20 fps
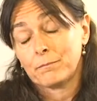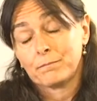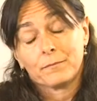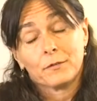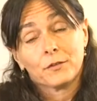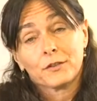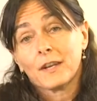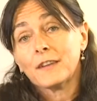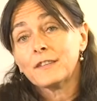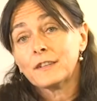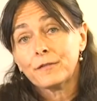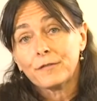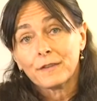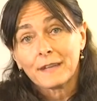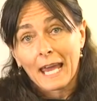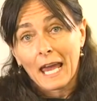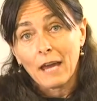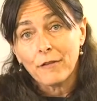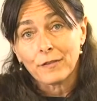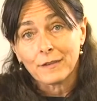
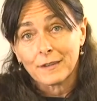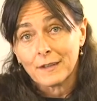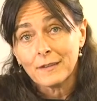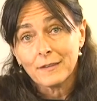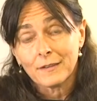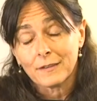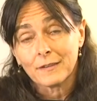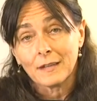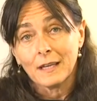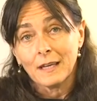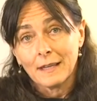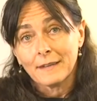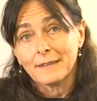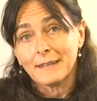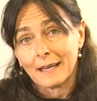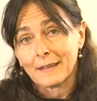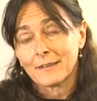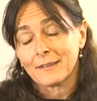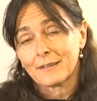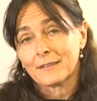scientific evidence
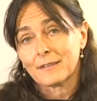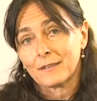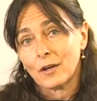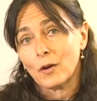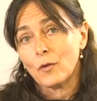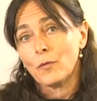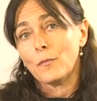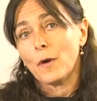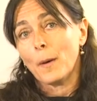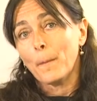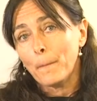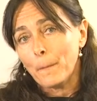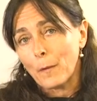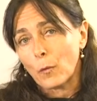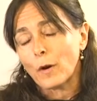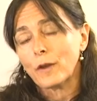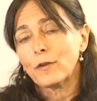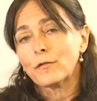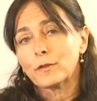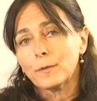that's
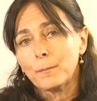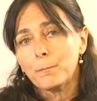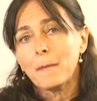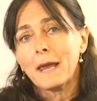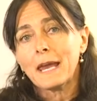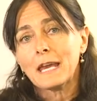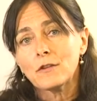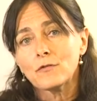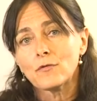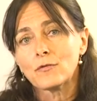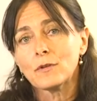one of the main